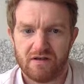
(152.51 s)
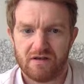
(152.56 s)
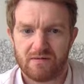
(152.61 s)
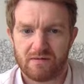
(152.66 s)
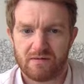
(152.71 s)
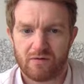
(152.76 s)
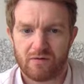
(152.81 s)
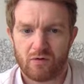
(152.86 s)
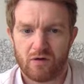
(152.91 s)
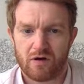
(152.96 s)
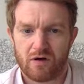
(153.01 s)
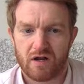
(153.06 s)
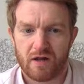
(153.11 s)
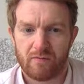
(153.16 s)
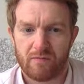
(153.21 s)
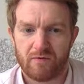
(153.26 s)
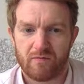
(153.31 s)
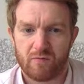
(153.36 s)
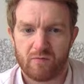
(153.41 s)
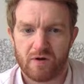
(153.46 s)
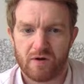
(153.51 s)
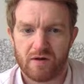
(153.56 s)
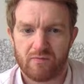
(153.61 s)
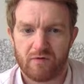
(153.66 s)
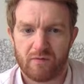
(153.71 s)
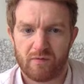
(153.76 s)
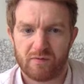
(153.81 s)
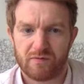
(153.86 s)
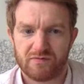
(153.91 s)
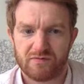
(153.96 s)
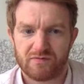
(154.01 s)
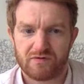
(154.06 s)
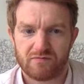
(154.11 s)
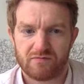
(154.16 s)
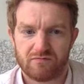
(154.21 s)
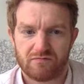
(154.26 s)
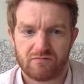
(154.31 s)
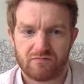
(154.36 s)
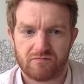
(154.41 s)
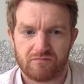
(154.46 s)
We've then got a couple of word problems.
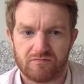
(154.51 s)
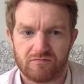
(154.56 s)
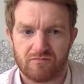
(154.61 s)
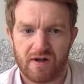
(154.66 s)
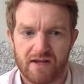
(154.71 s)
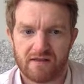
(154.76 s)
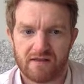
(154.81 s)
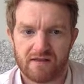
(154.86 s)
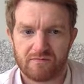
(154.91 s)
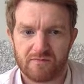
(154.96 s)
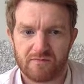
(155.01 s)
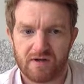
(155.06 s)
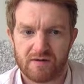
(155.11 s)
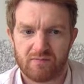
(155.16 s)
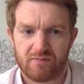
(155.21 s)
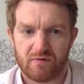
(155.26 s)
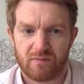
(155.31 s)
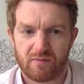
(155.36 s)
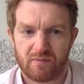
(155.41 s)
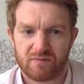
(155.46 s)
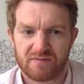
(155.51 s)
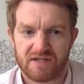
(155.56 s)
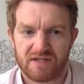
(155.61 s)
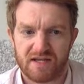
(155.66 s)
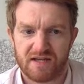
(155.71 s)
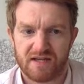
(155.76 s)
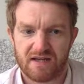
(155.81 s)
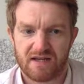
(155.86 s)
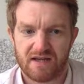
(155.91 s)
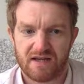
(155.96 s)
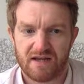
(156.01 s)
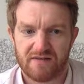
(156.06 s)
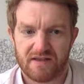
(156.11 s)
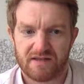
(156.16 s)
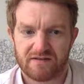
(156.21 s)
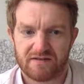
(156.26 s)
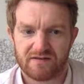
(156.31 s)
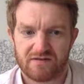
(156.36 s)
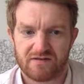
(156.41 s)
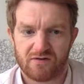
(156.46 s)
Write the word problems here and
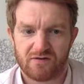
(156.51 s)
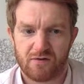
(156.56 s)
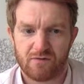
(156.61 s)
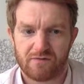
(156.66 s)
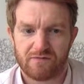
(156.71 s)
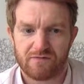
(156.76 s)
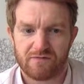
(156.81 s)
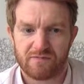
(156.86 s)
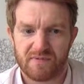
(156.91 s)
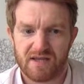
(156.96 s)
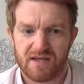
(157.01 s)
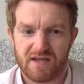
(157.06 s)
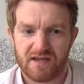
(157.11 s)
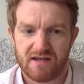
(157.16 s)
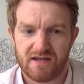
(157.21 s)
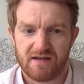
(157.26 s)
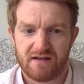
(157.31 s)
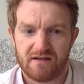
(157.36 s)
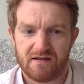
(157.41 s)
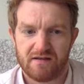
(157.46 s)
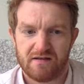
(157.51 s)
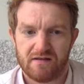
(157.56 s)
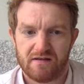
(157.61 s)
then solve them here.